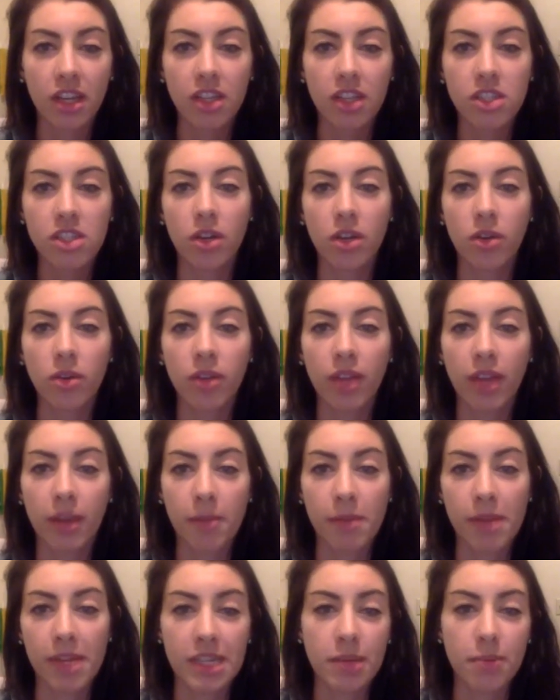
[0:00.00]
So like
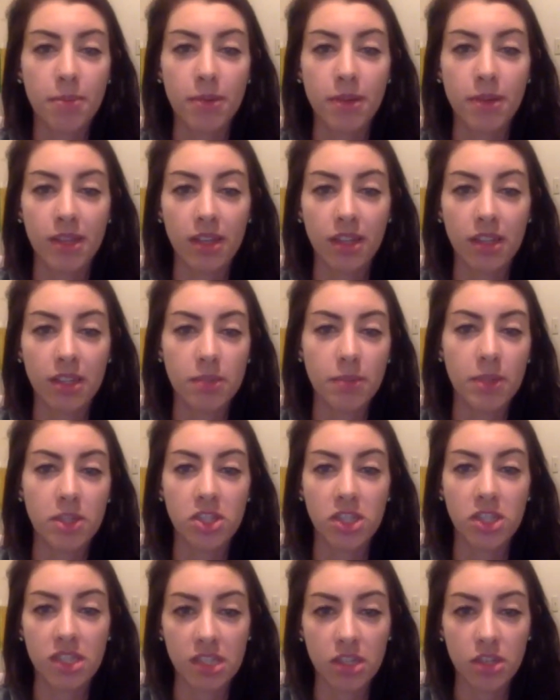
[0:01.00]
my tip,
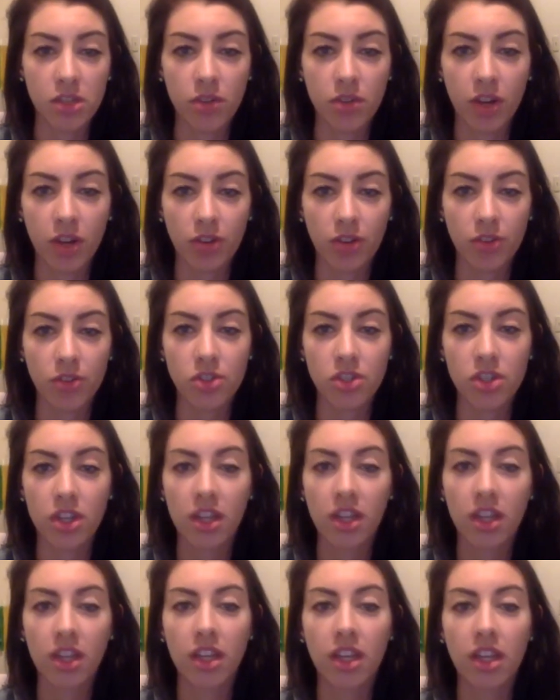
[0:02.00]
especially as a new coach,
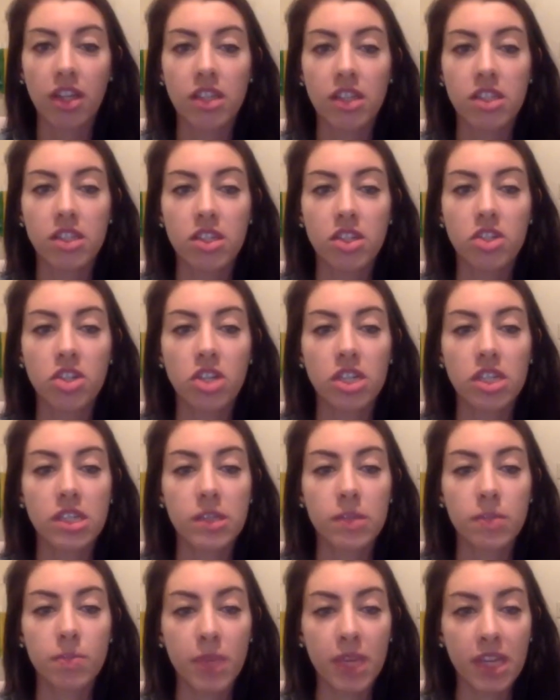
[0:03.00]
is to
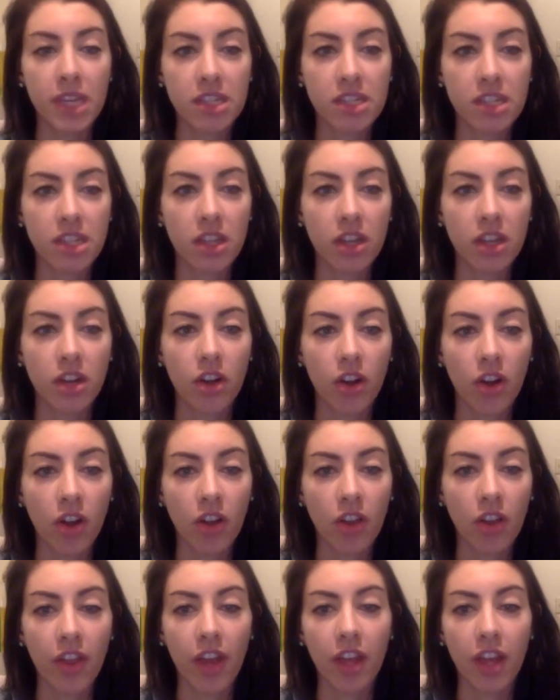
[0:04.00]
just speak to the
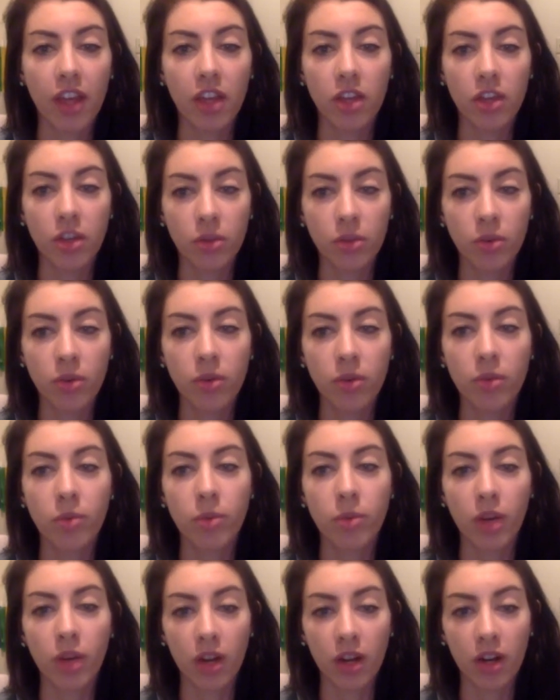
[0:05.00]
girl that you
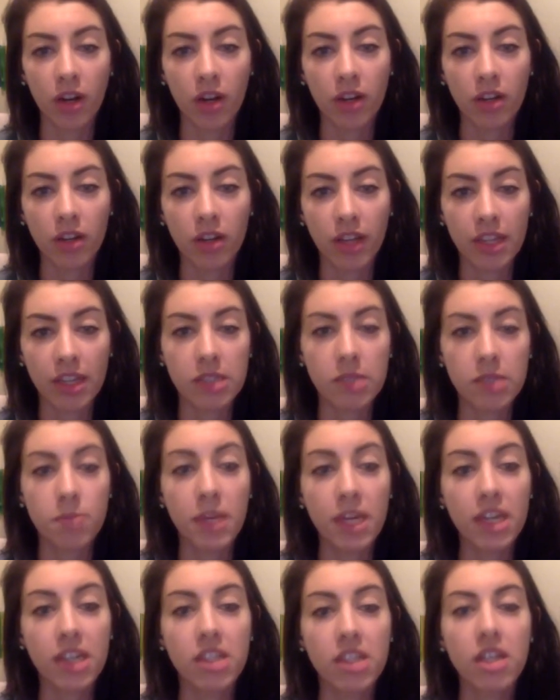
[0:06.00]
were. Like
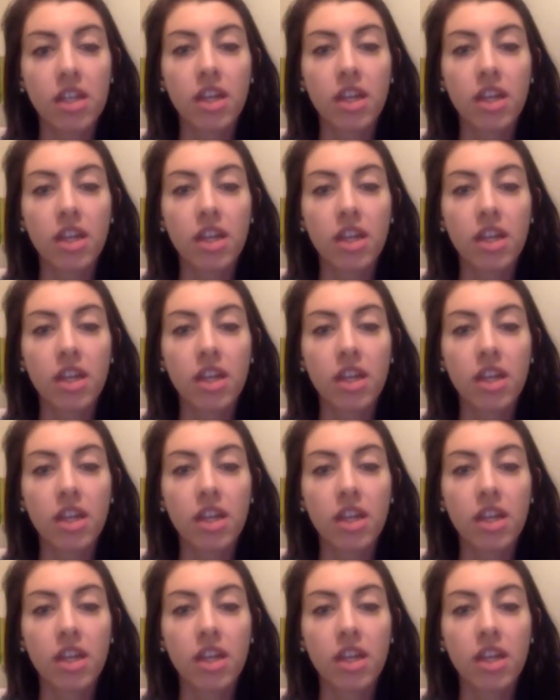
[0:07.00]
speak